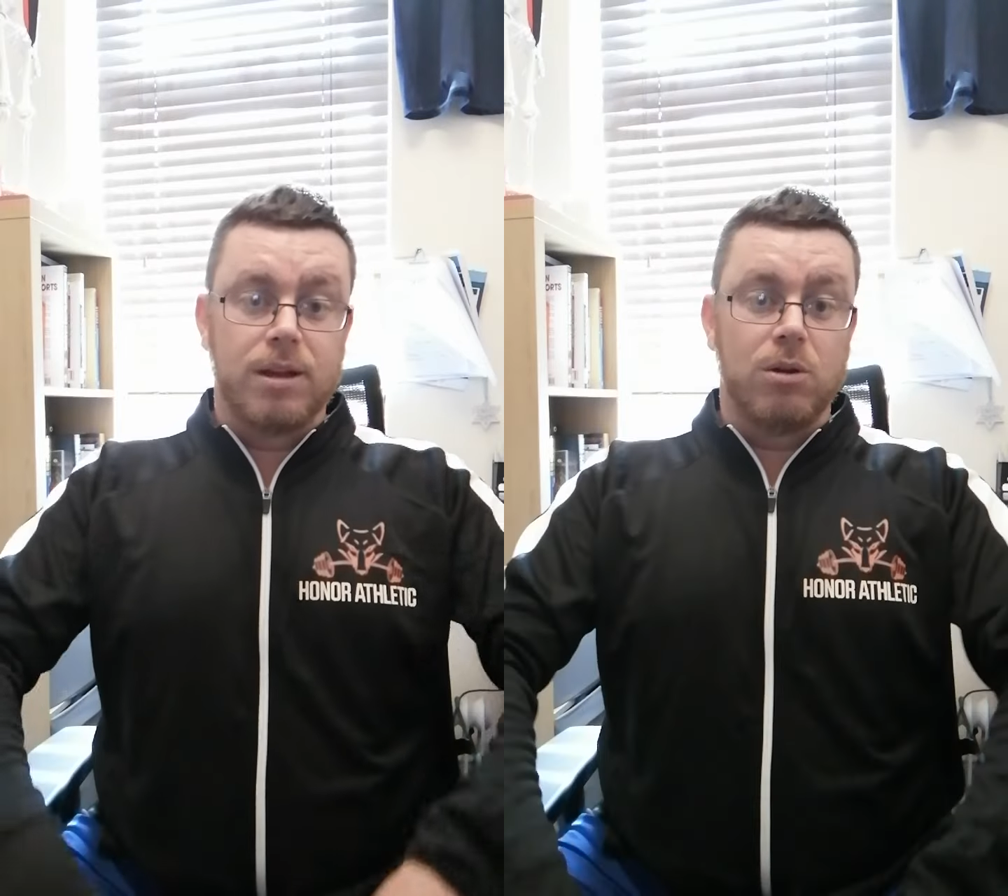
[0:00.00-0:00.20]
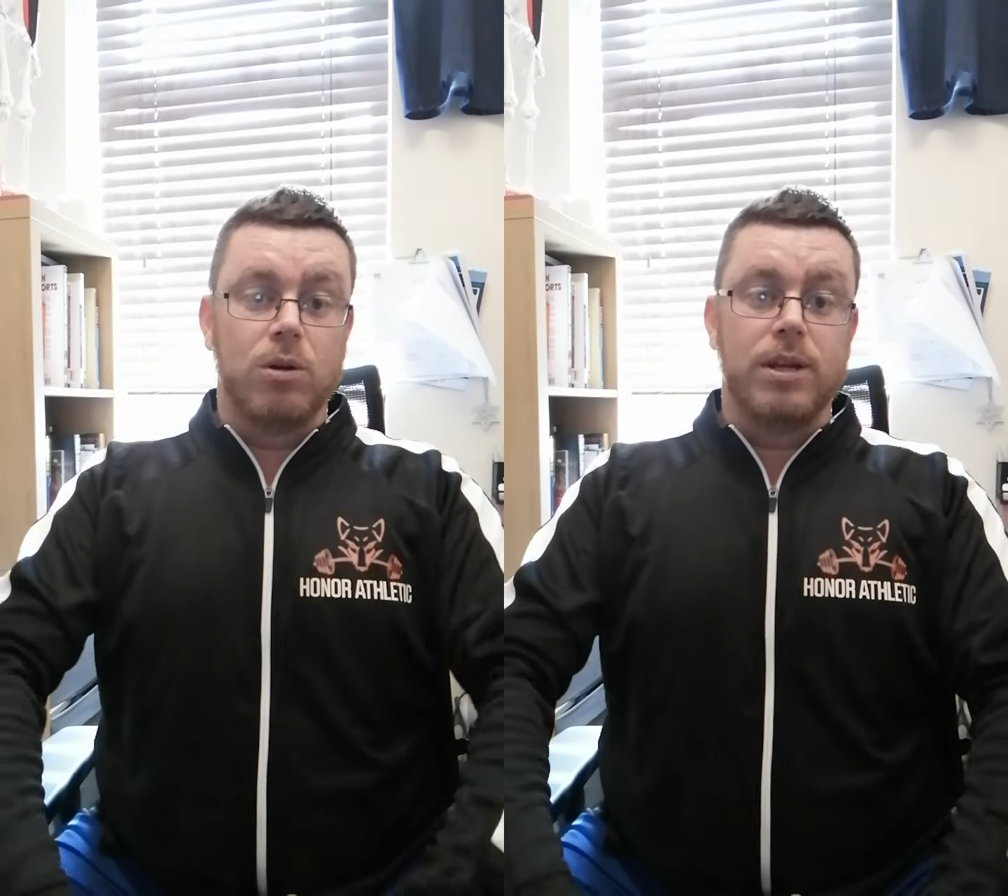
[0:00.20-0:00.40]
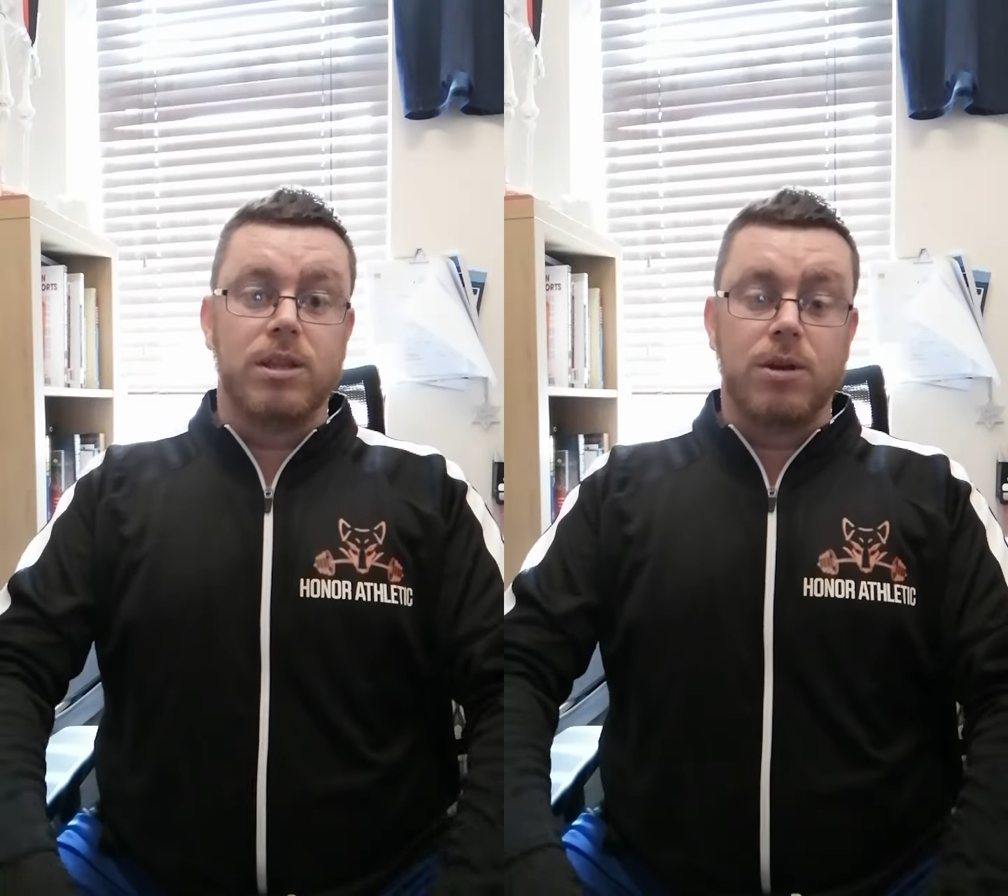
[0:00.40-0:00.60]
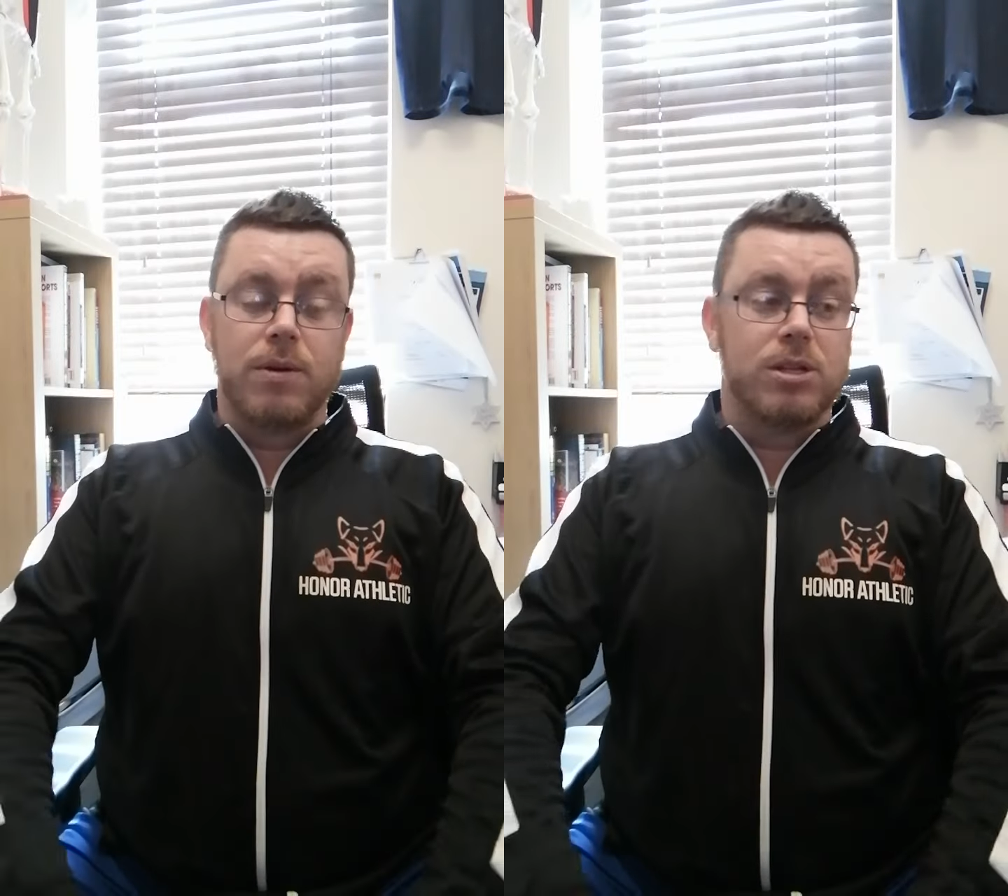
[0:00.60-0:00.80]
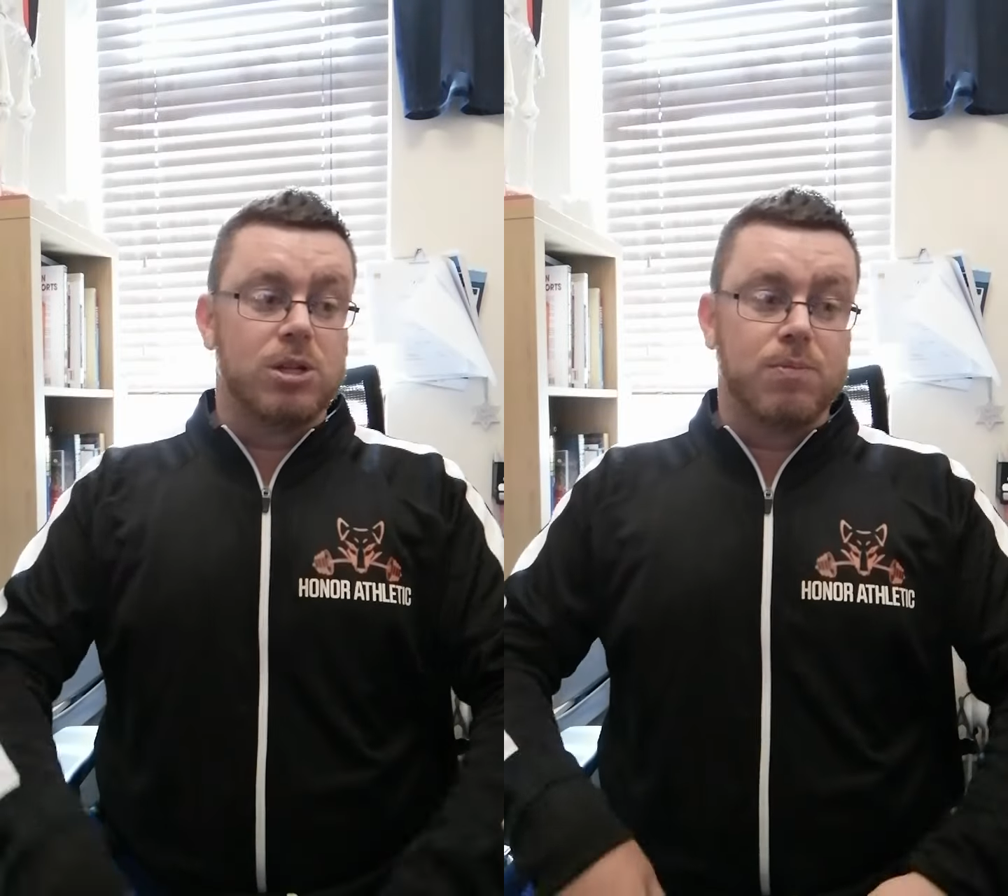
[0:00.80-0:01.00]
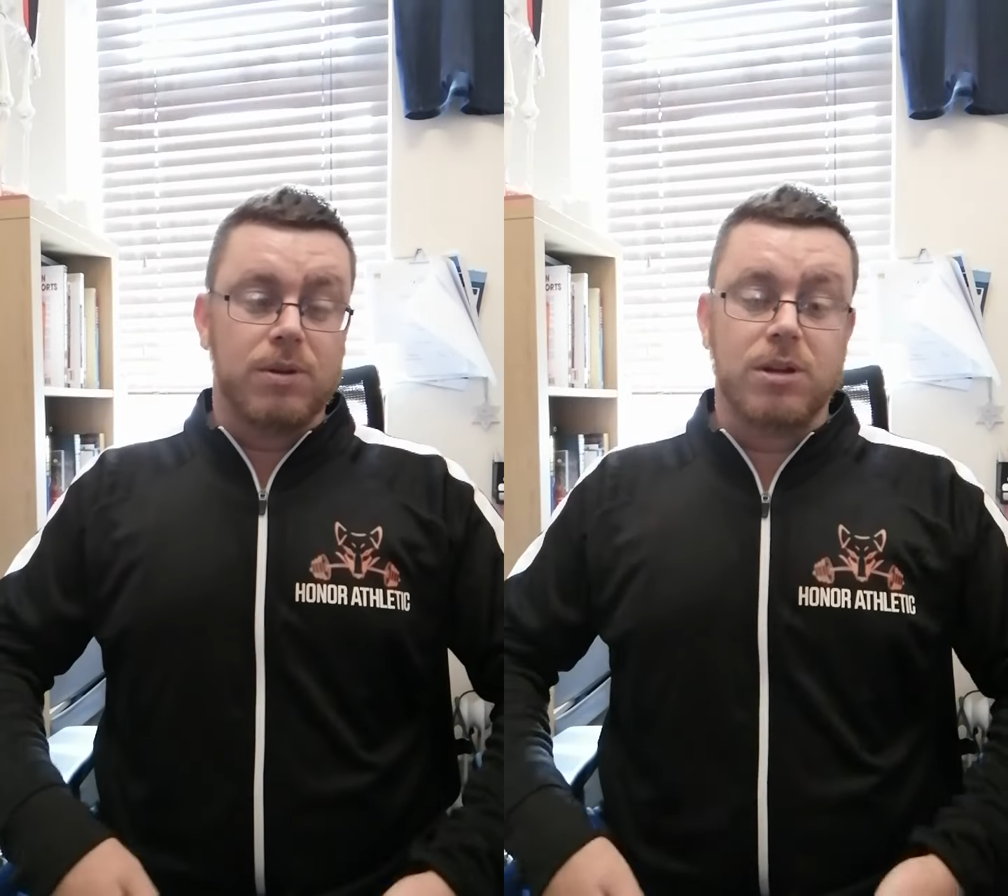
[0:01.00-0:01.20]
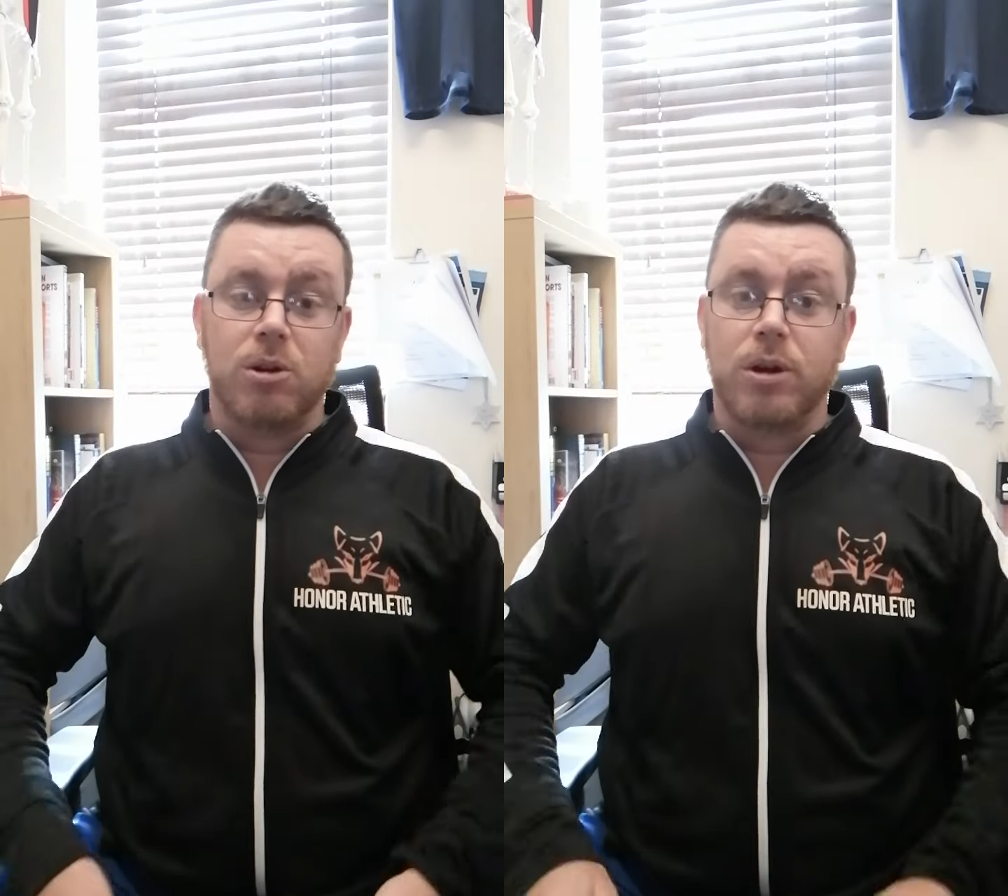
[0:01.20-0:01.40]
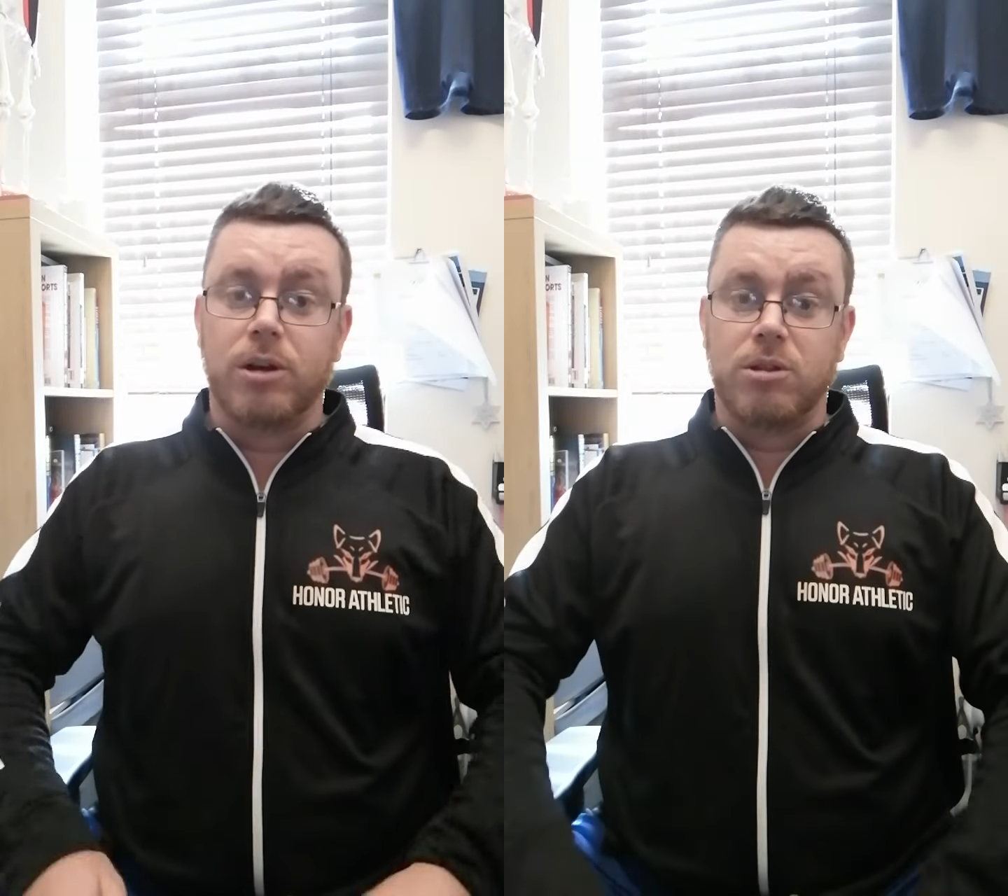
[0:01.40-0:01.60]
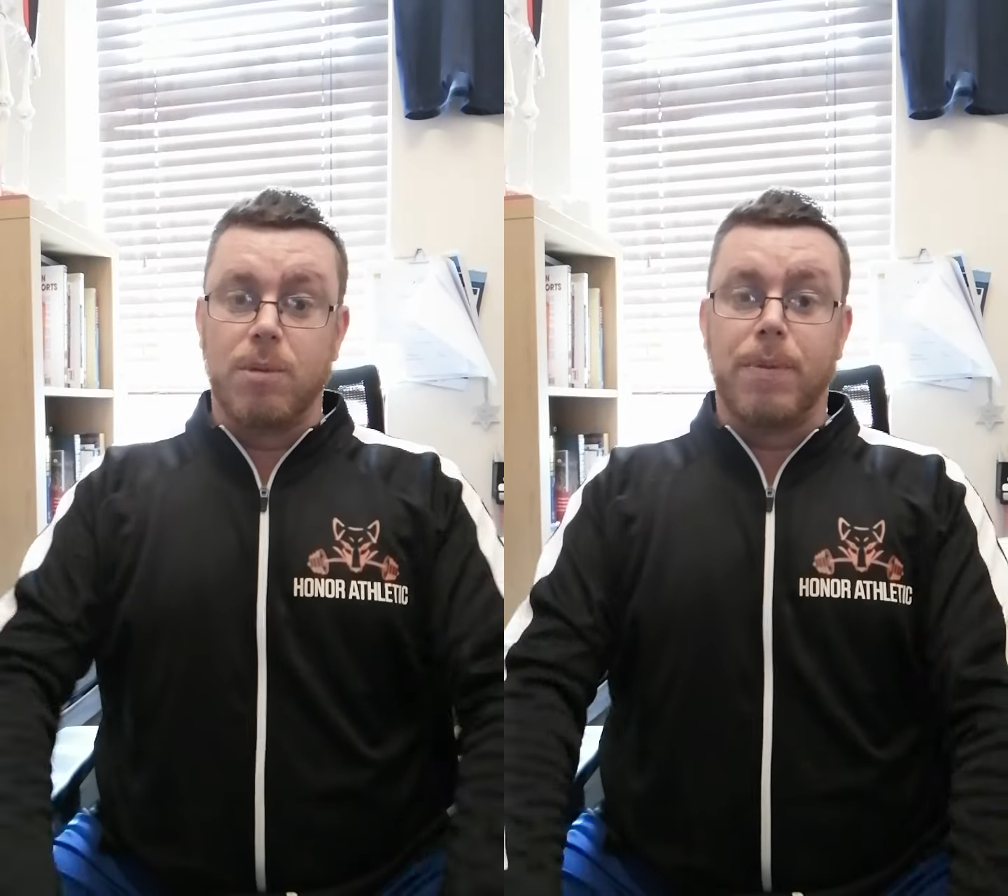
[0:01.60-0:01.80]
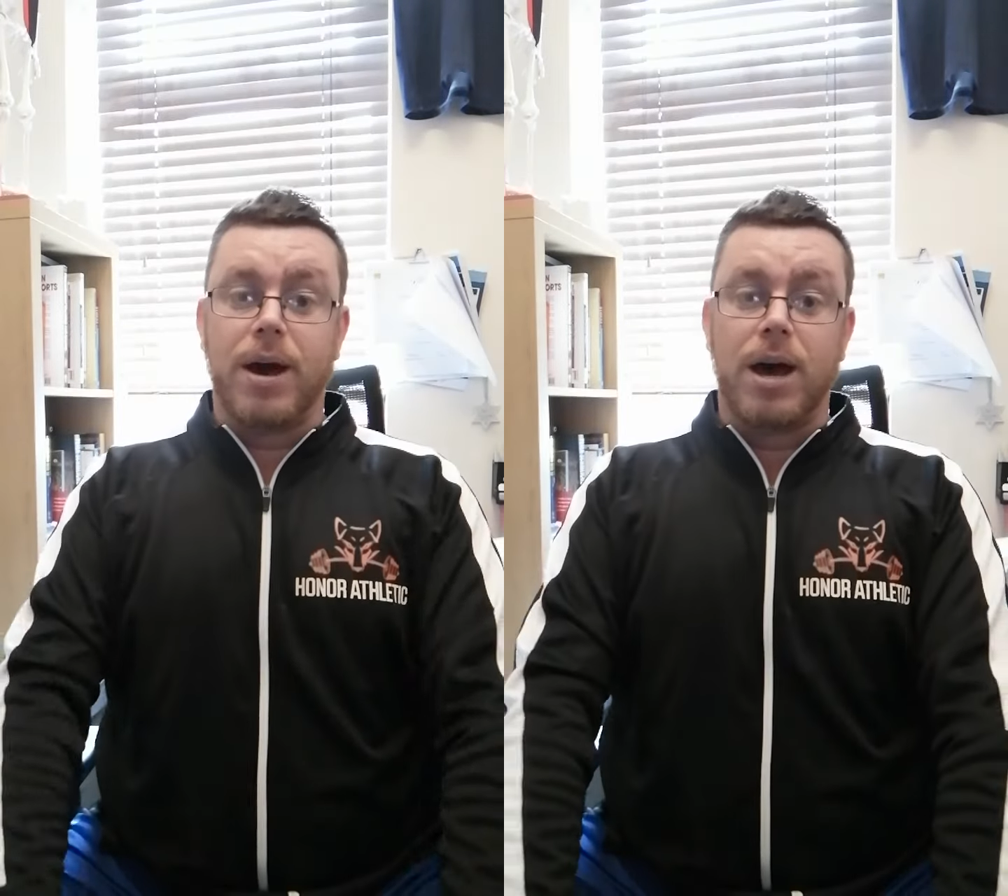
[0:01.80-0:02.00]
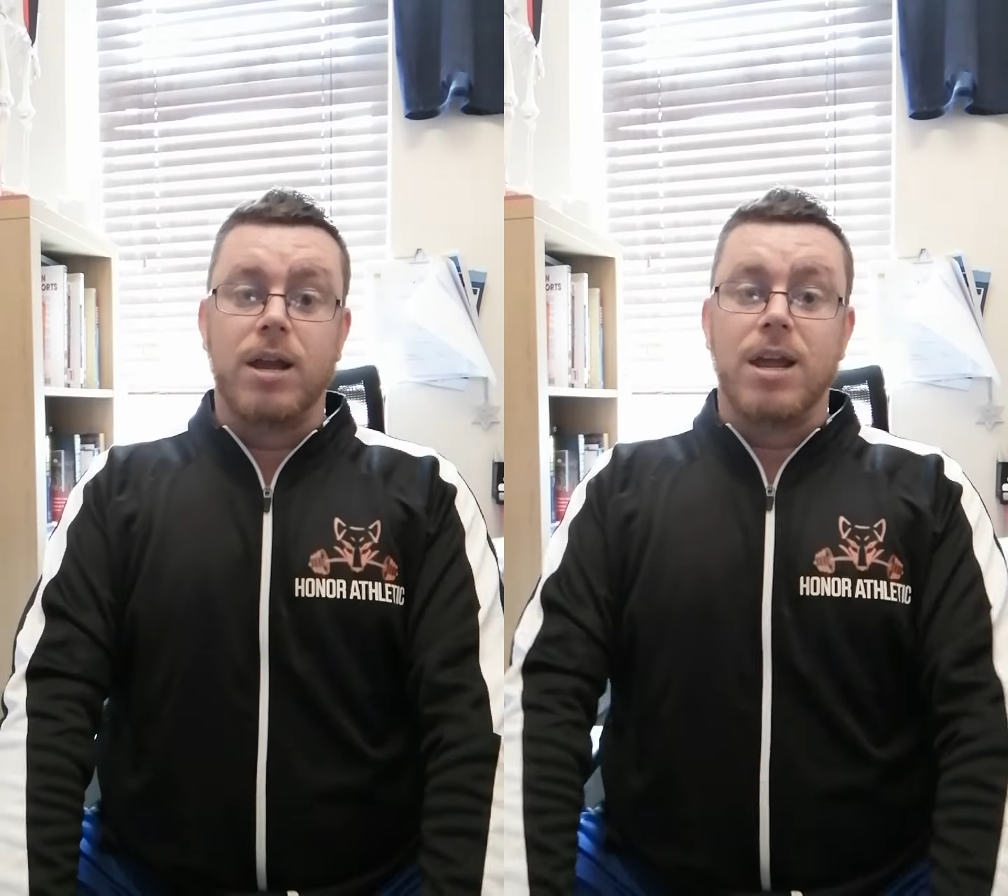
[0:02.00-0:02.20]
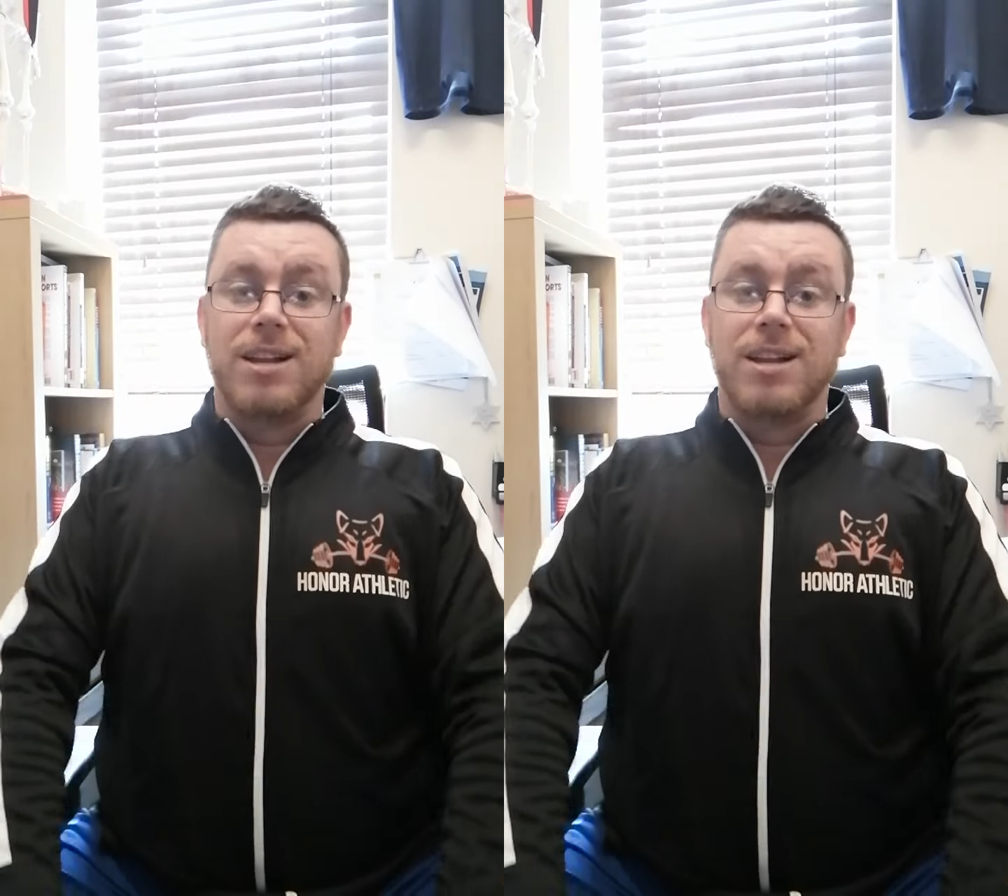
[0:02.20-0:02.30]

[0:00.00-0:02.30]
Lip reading: All you do is you hook it under the bar.